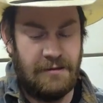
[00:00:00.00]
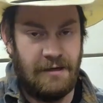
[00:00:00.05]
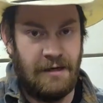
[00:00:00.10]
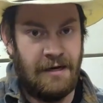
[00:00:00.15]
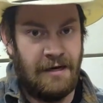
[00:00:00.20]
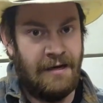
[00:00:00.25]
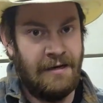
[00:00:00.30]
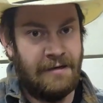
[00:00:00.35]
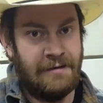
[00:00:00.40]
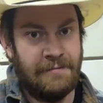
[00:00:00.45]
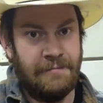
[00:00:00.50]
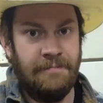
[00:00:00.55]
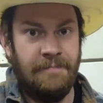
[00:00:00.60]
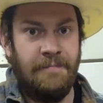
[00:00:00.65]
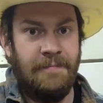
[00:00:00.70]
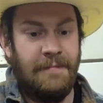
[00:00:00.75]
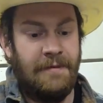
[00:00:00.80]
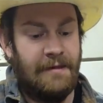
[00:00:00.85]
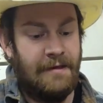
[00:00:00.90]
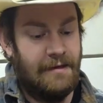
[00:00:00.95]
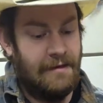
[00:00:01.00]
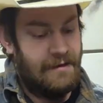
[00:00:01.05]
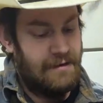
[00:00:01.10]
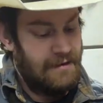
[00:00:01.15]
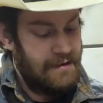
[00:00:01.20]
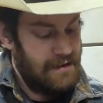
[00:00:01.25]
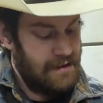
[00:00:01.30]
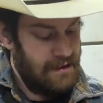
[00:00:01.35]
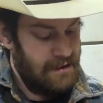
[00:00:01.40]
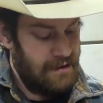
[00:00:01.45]
item.
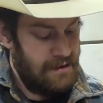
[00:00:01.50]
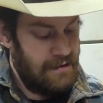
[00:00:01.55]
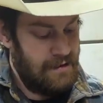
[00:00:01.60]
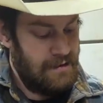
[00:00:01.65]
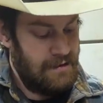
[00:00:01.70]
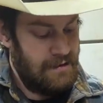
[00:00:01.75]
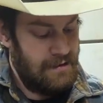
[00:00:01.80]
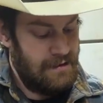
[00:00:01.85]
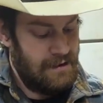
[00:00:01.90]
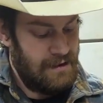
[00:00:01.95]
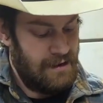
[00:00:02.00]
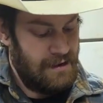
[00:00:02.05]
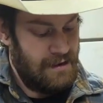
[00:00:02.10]
And